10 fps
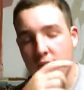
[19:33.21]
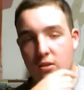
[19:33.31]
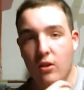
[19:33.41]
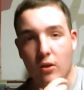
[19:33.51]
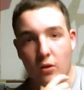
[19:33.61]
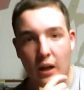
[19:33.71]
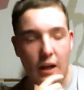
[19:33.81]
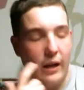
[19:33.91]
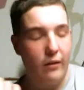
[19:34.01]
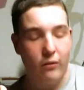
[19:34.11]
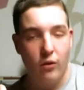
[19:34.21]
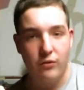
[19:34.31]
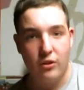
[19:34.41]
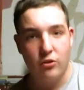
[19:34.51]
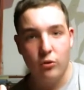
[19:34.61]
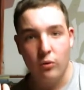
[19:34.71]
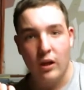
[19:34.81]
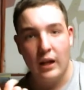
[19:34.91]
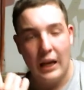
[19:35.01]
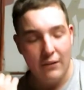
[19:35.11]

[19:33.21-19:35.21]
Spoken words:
So I don't know if that's true or not.